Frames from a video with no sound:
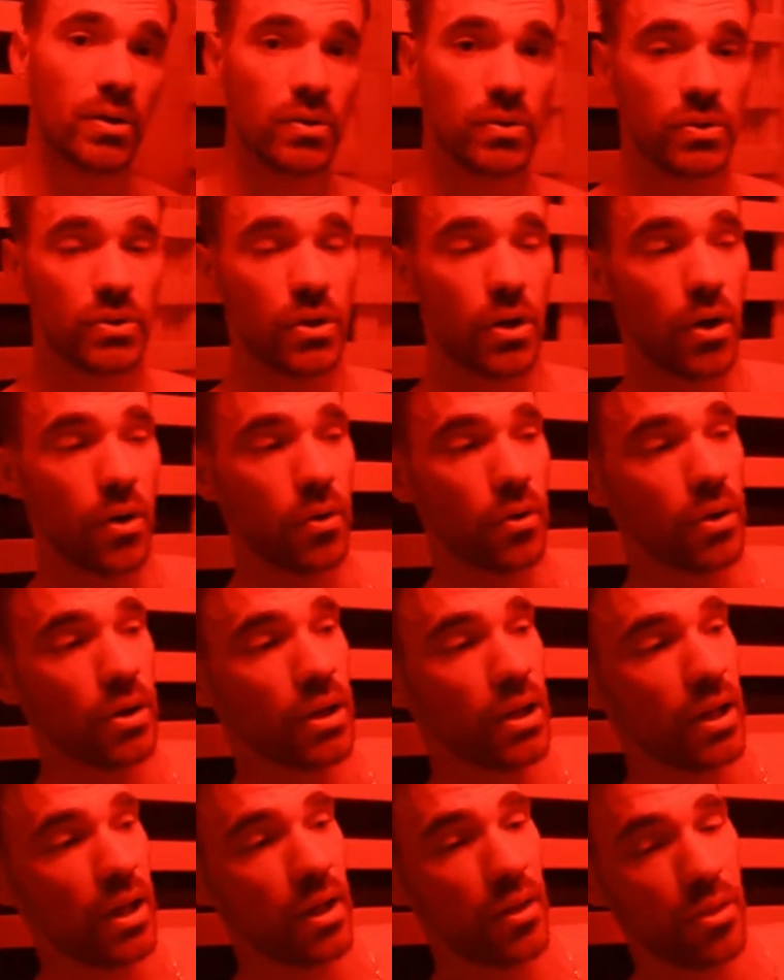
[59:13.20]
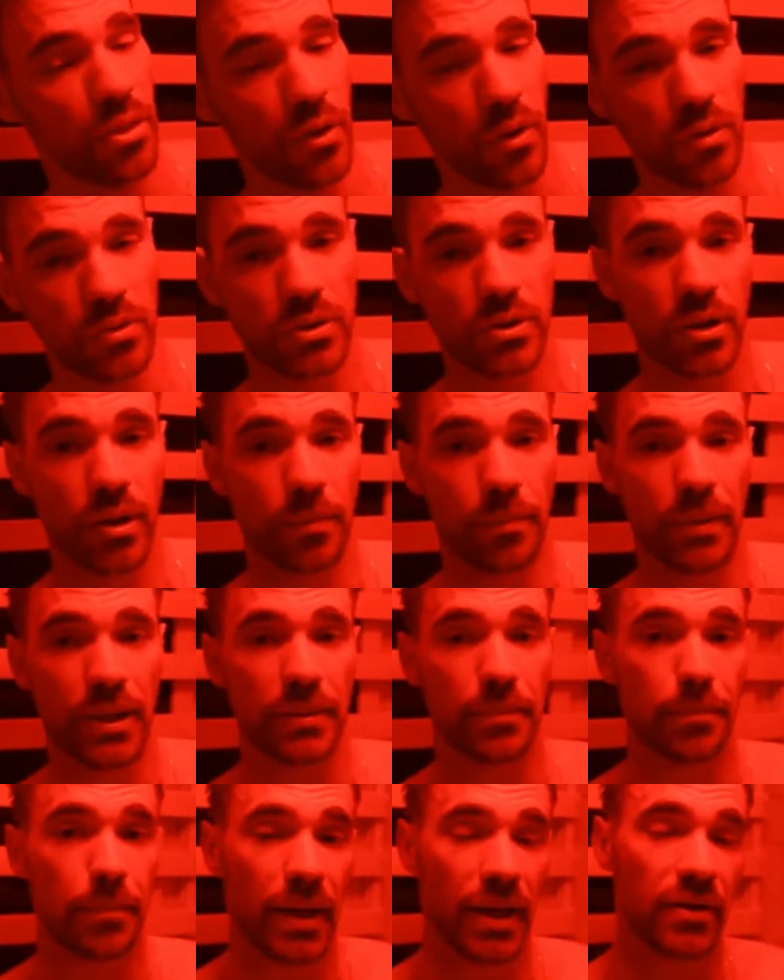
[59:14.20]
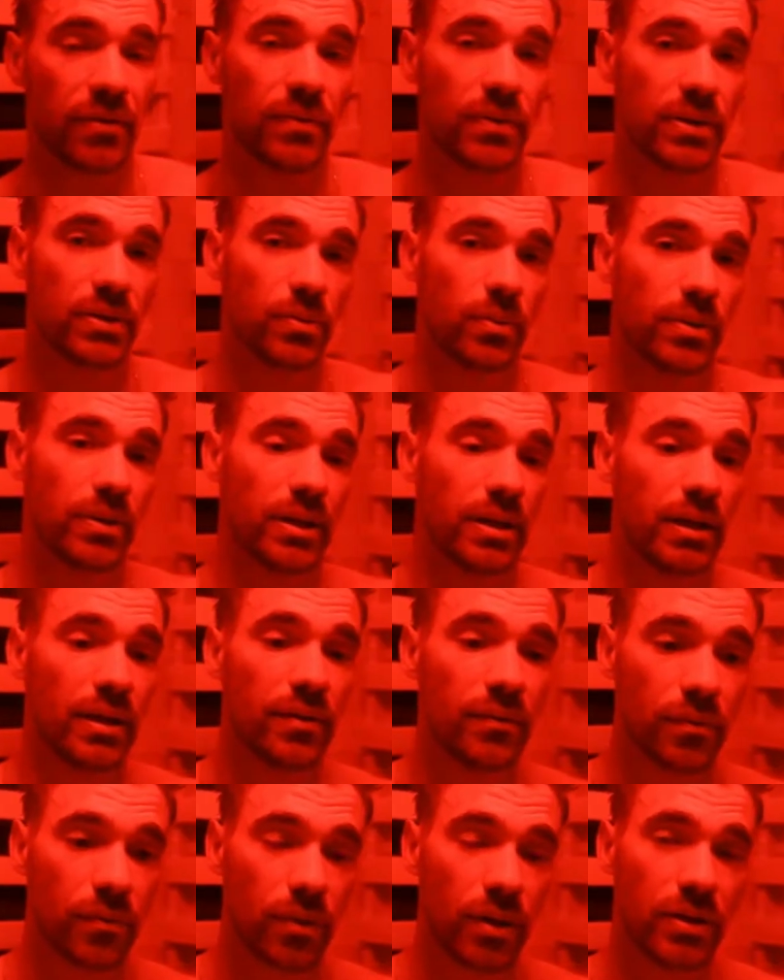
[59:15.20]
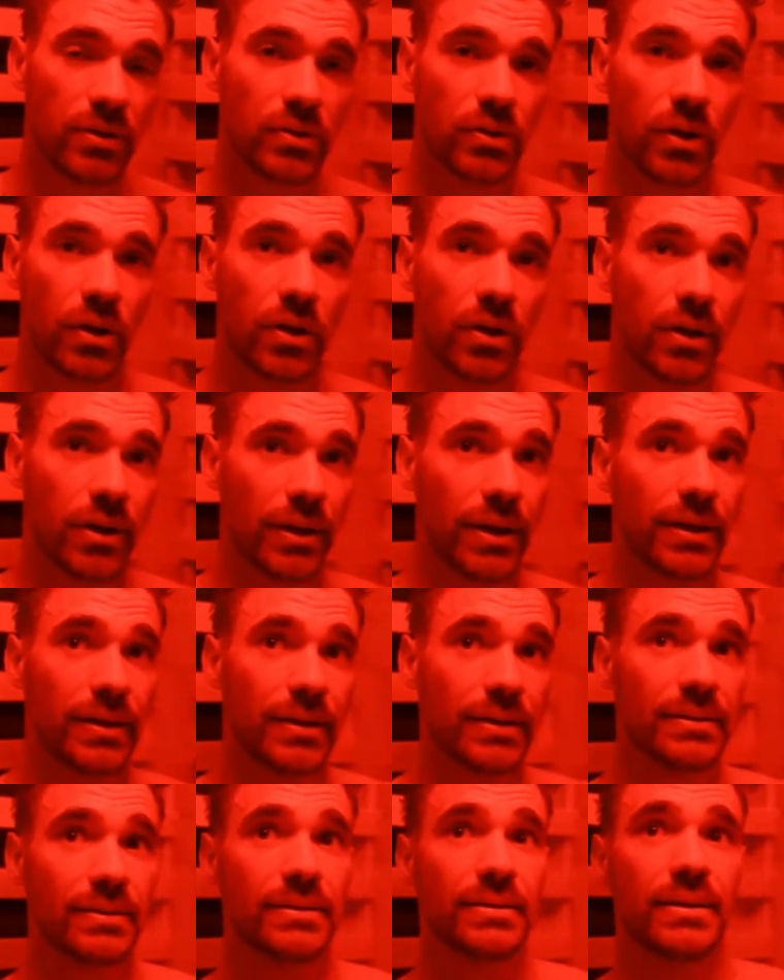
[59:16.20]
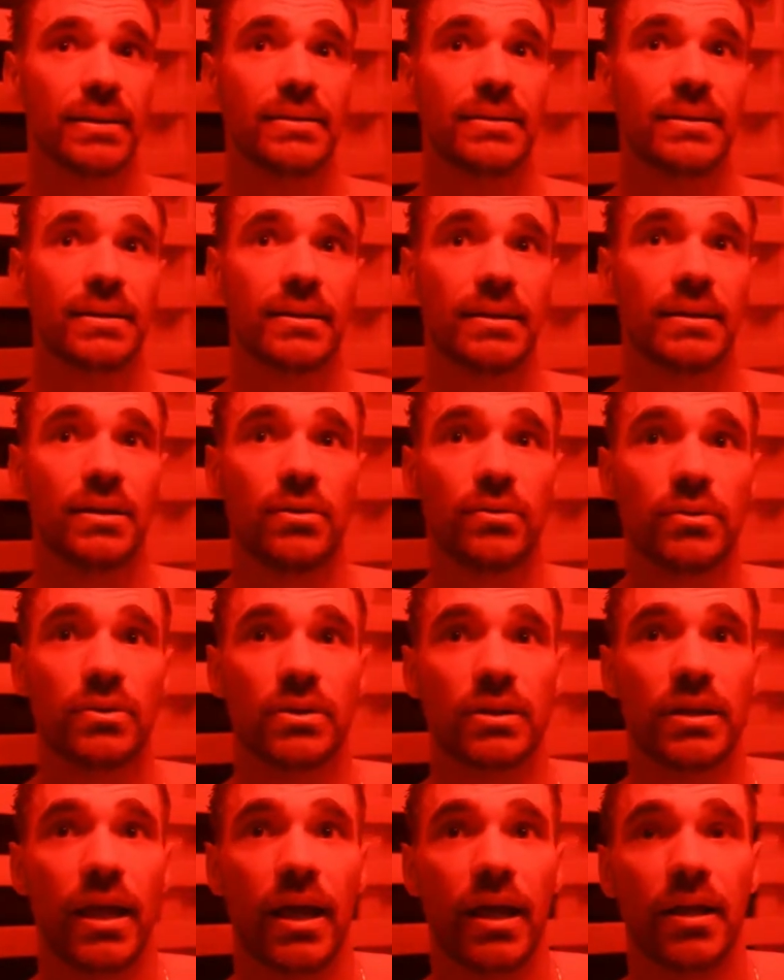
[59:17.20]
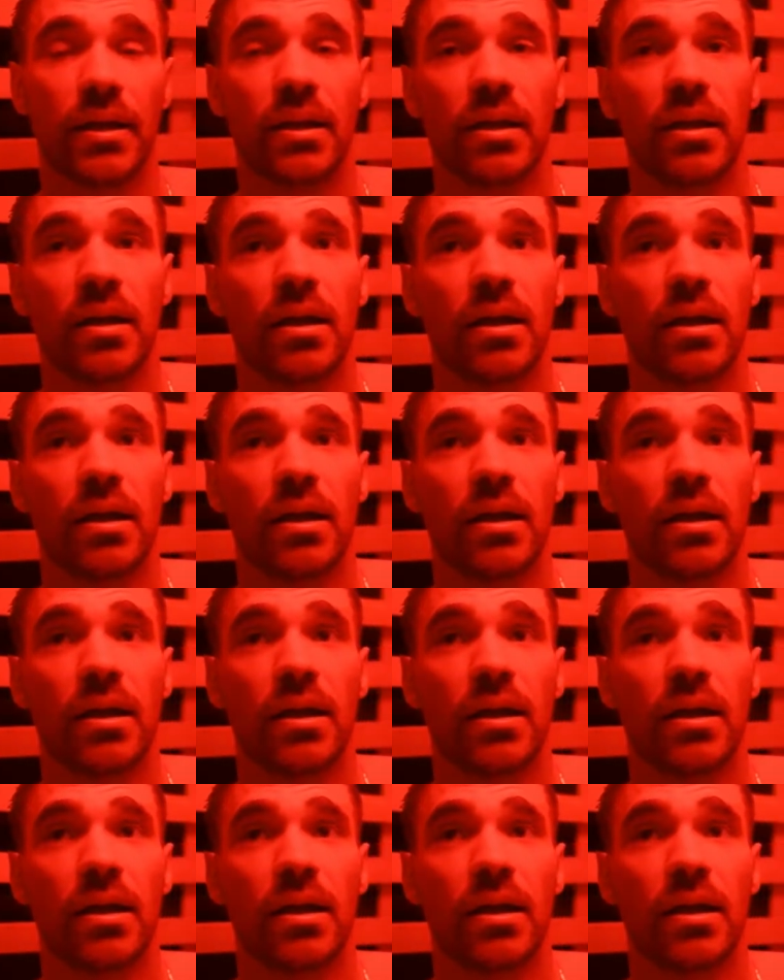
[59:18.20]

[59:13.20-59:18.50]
So those are the big benefits with an infrared sauna. And again, consistently using that.